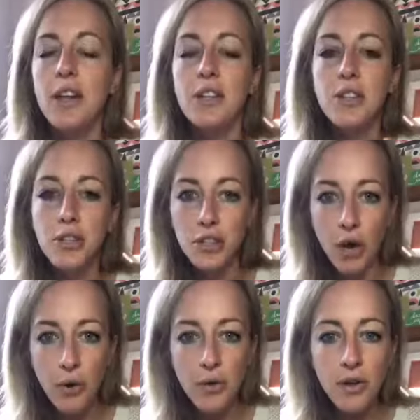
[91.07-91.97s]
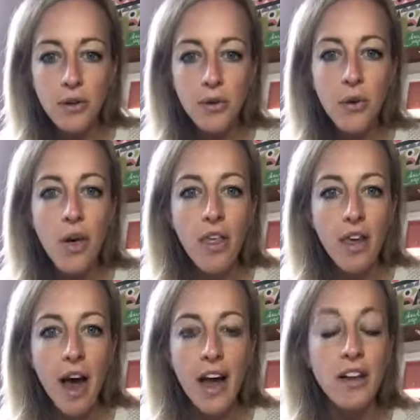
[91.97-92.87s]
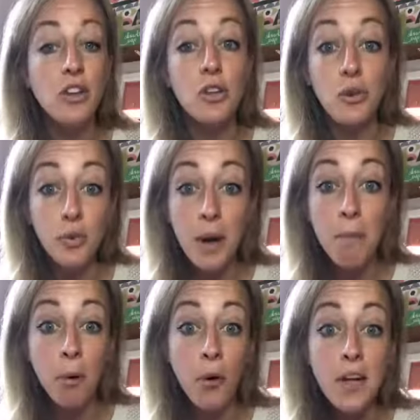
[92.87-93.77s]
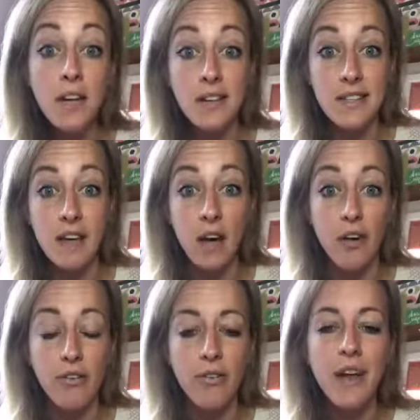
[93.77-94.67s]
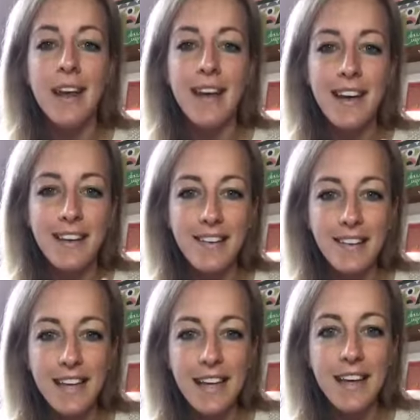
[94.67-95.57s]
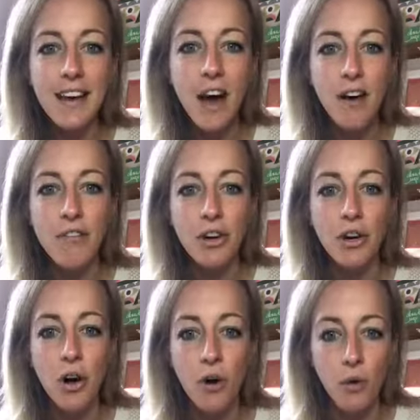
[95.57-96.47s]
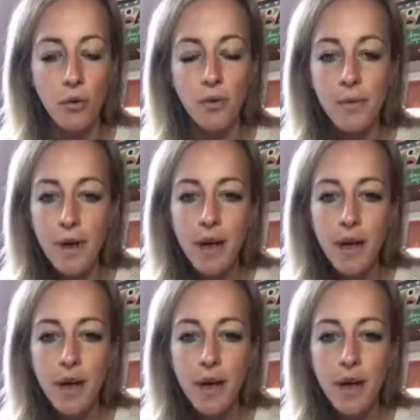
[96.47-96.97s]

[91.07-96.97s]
show you that you can put yourself in a league of your own.